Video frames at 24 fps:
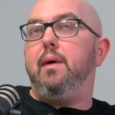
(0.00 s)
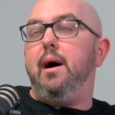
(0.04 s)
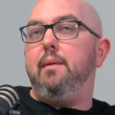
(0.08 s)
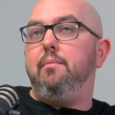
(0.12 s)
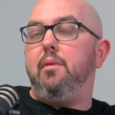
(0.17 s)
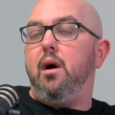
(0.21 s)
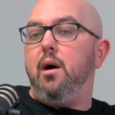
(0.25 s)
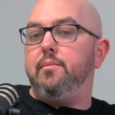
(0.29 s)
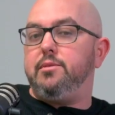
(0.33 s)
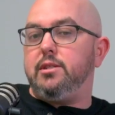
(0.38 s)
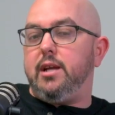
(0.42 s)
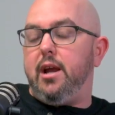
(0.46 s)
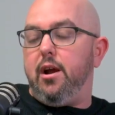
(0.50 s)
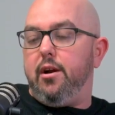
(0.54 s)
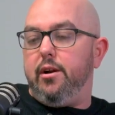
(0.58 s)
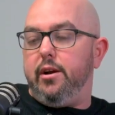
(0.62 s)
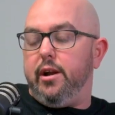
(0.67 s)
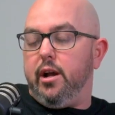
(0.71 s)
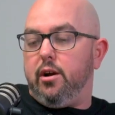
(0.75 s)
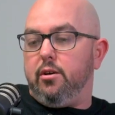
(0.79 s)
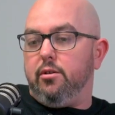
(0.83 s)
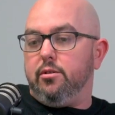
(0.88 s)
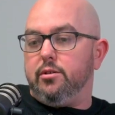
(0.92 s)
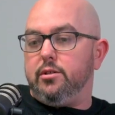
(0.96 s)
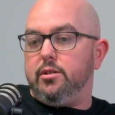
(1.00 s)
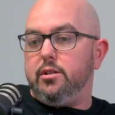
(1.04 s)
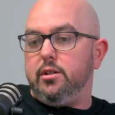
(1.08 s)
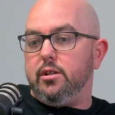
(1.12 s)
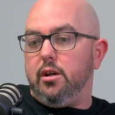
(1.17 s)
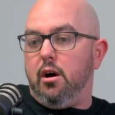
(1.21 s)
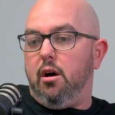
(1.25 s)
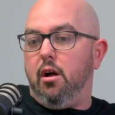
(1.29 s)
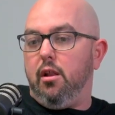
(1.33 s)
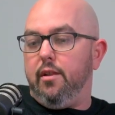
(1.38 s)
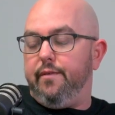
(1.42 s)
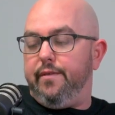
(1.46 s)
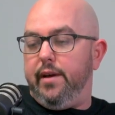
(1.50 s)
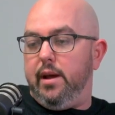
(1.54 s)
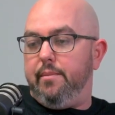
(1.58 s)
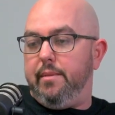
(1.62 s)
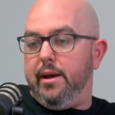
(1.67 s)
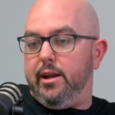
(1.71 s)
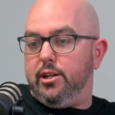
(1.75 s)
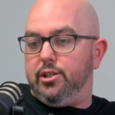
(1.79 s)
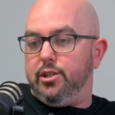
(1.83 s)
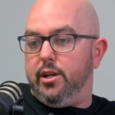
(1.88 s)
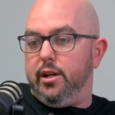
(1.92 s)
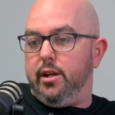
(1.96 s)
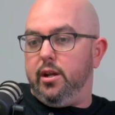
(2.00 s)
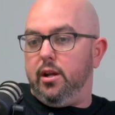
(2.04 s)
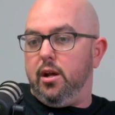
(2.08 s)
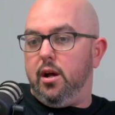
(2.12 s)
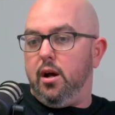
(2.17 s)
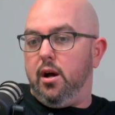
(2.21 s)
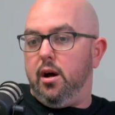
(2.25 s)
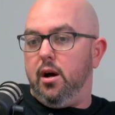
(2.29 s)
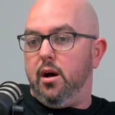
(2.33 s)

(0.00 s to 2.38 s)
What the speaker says: My mom's Karen Nichols, Hall of Fame agent.